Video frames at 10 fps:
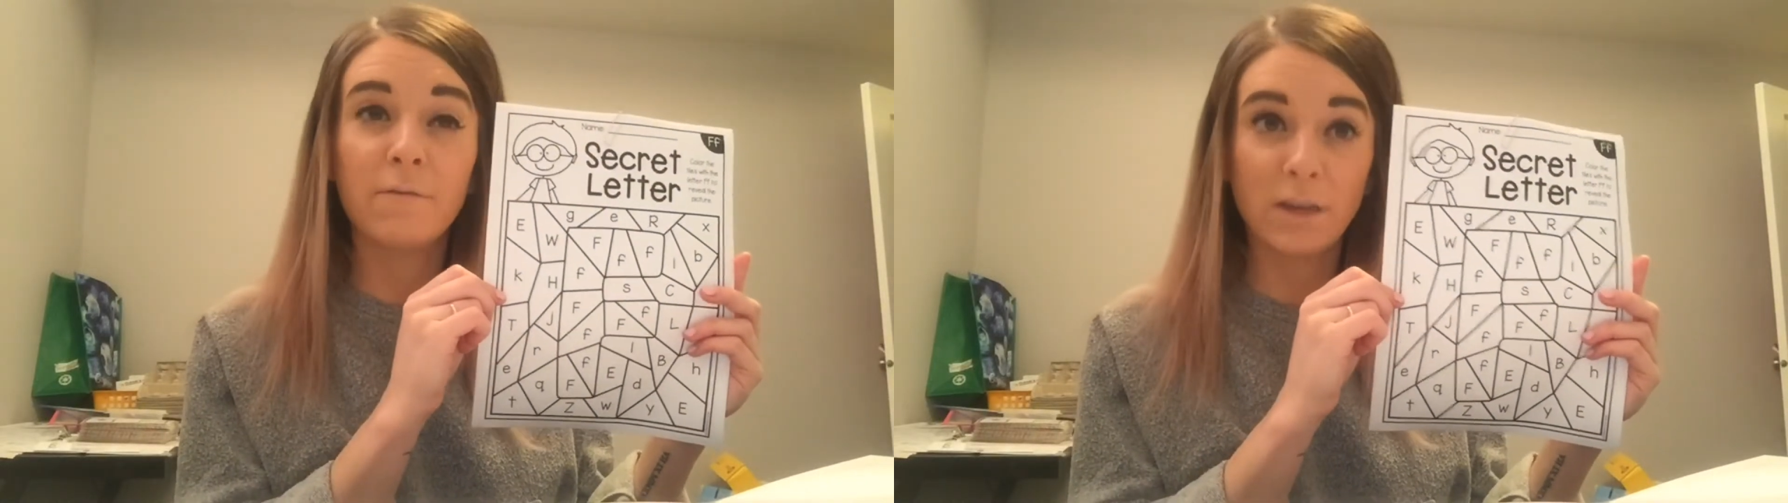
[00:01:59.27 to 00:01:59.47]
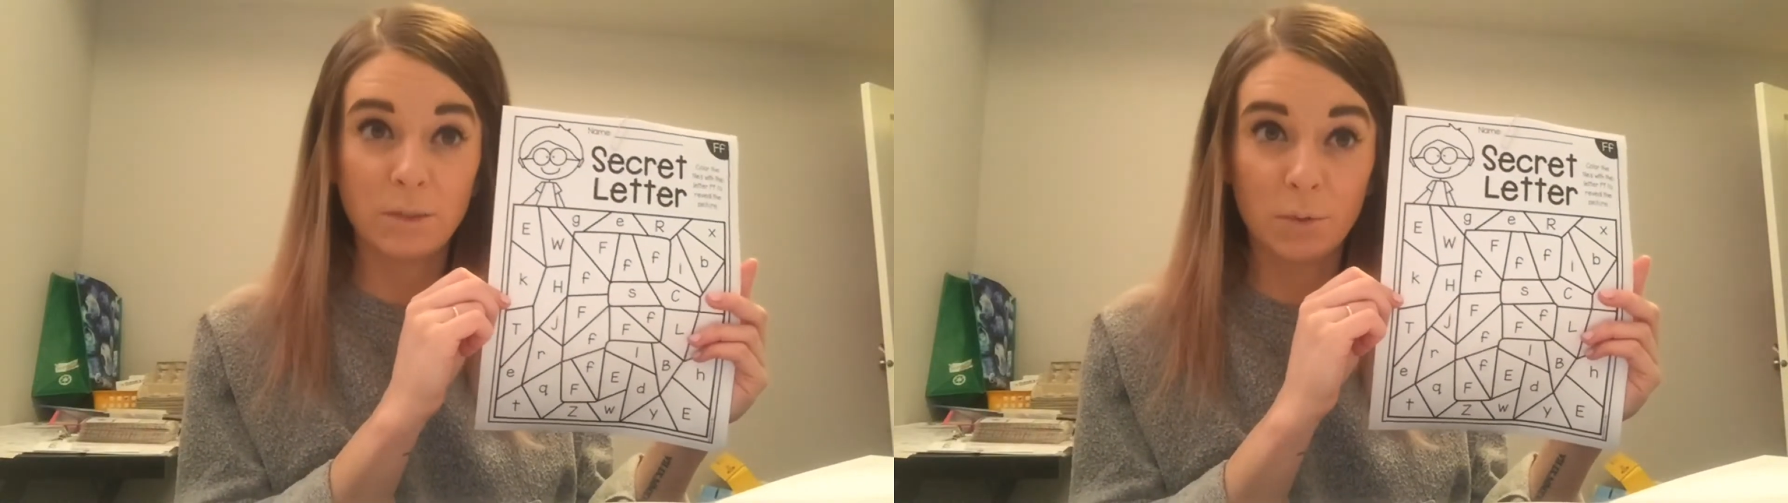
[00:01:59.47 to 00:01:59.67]

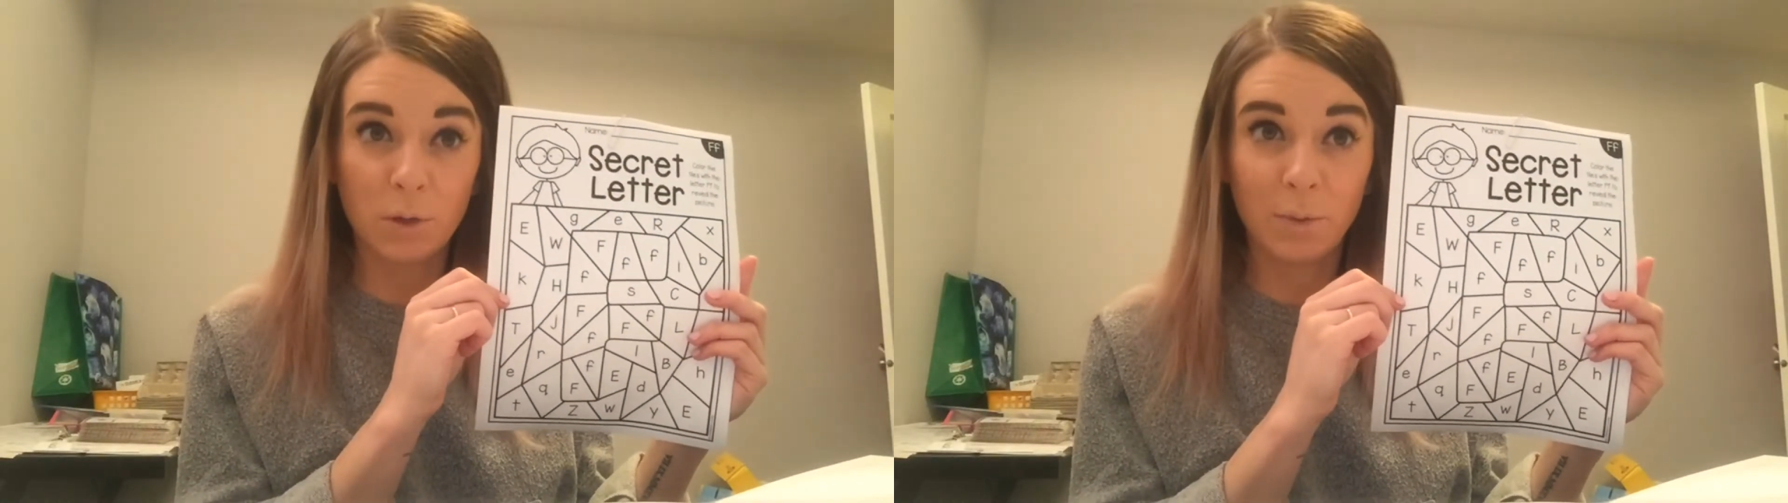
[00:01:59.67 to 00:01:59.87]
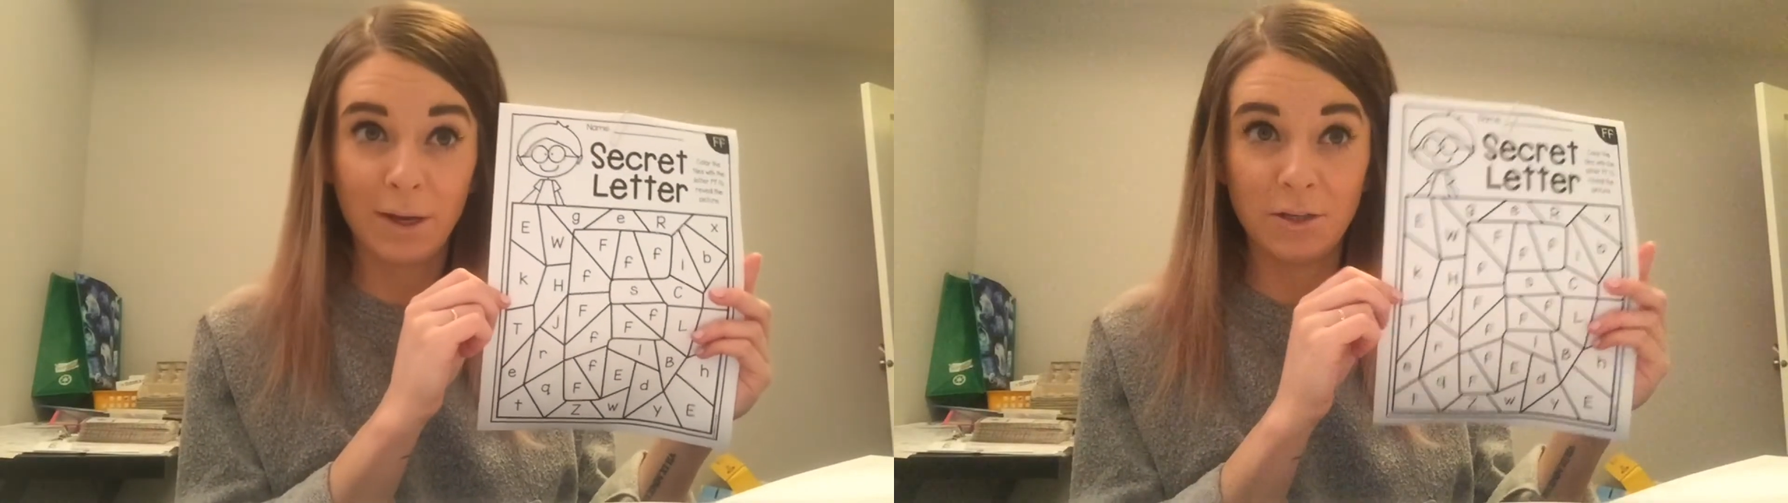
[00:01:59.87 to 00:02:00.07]
Facebook
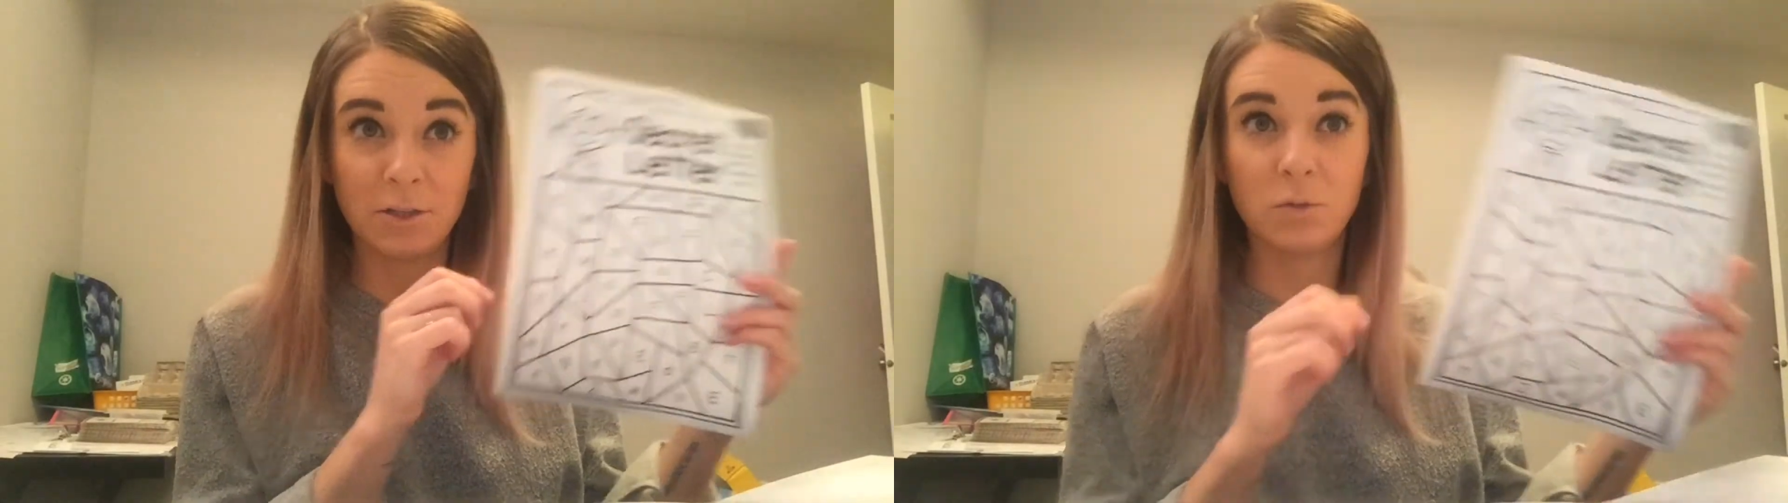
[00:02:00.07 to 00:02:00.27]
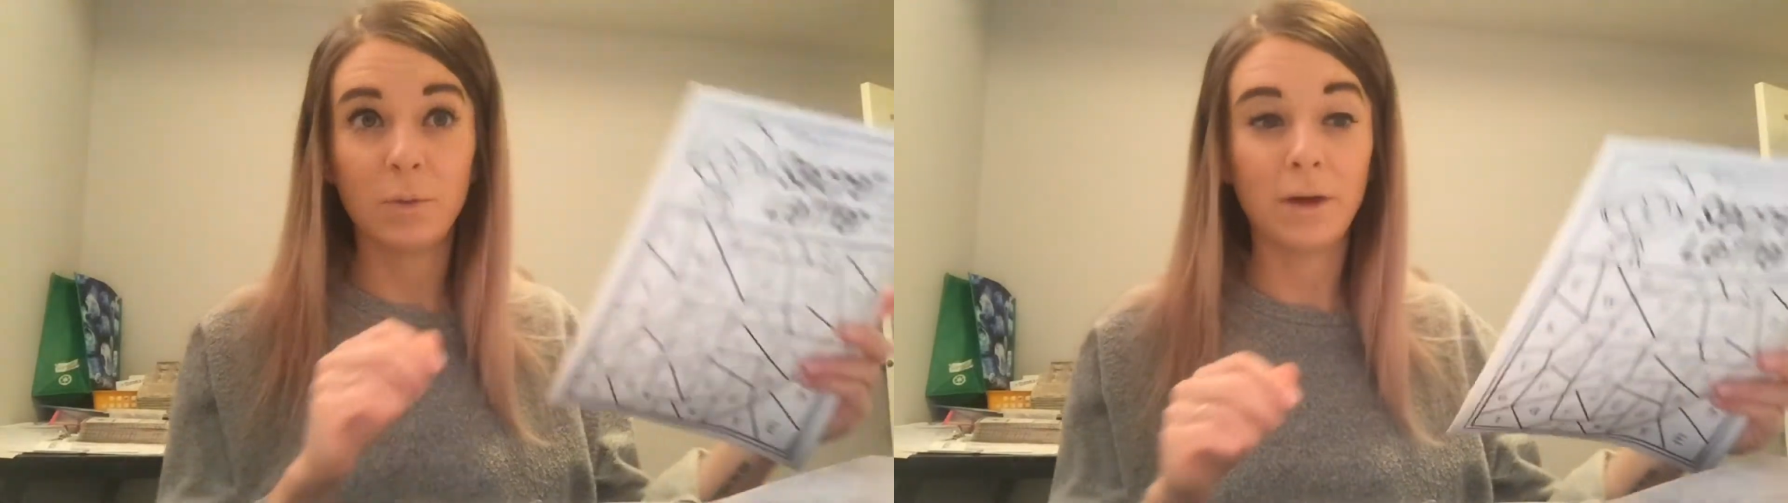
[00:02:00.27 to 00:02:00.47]
page
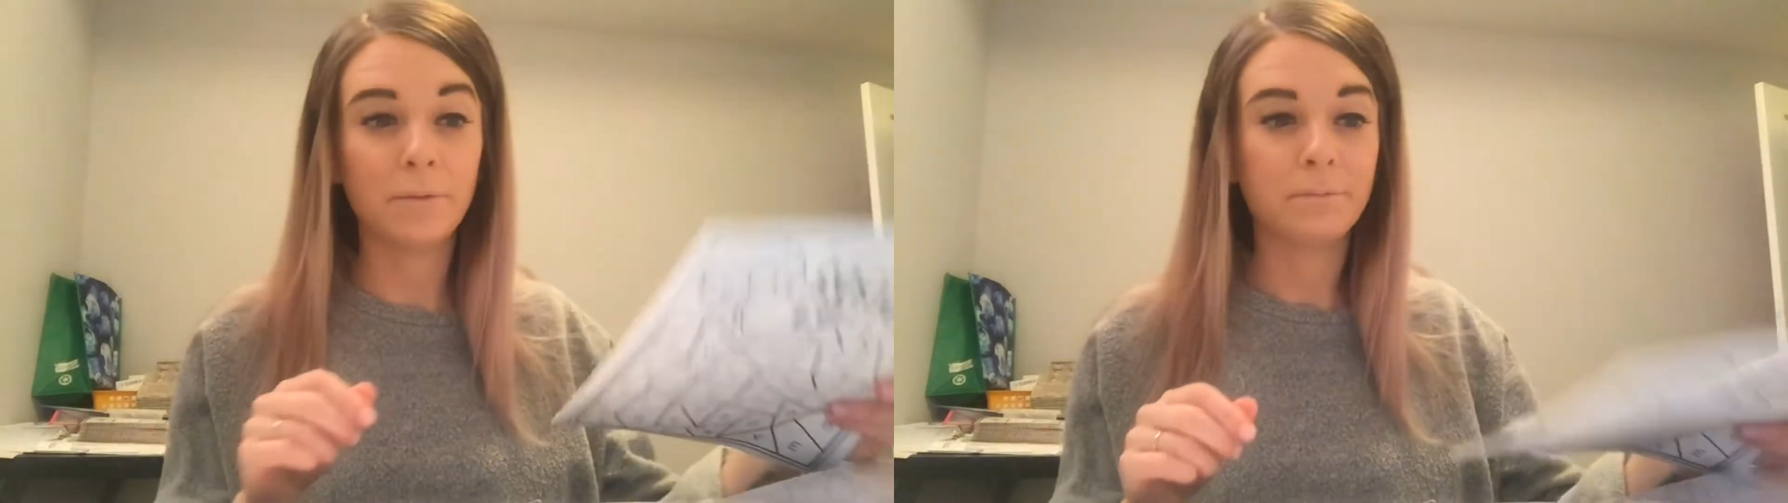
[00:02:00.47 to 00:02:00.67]
as well.